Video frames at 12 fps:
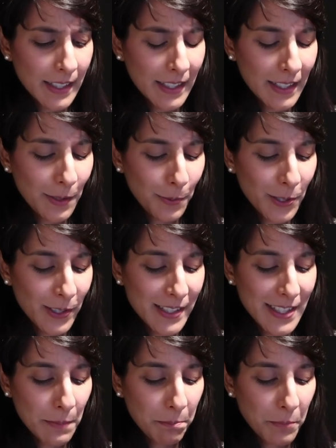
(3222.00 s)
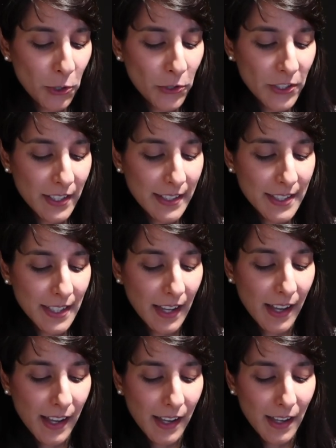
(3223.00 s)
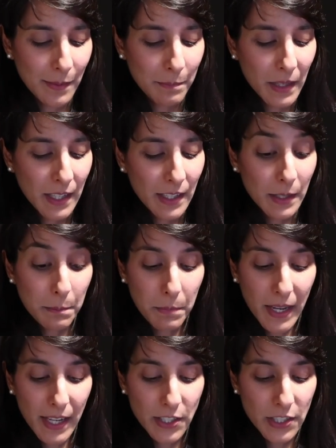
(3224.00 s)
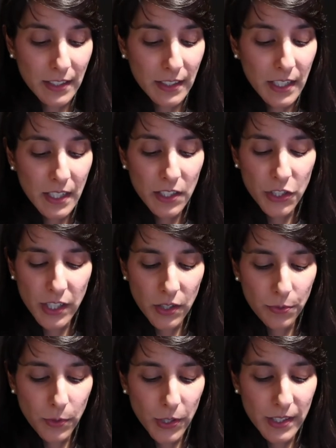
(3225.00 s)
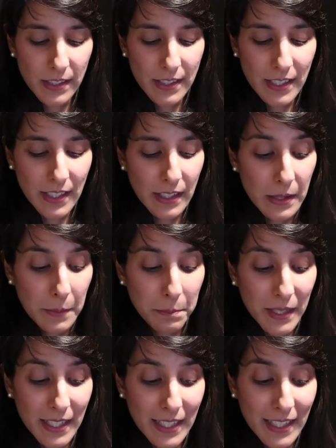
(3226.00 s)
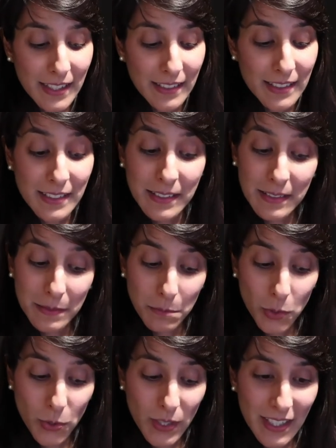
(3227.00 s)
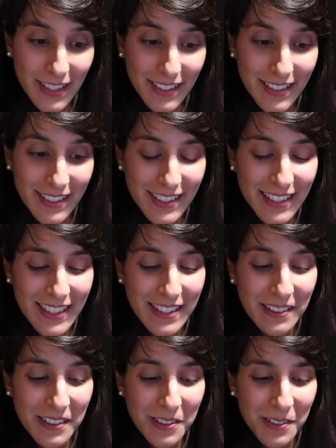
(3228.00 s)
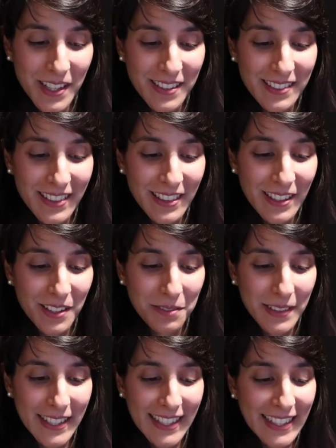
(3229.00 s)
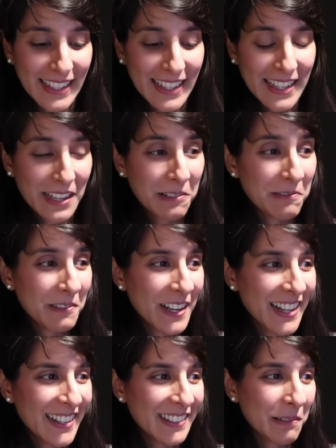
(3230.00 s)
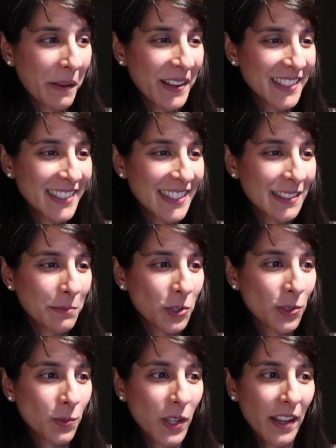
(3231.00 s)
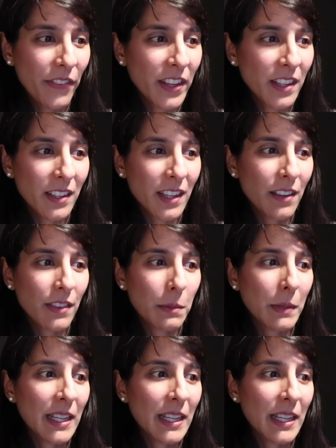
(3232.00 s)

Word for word: Keywords, emotions, calm, compassion, generosity, beginnings, moodiness. Oh, that's lovely. Wow, Pisces moon. Well, I think you're going to have an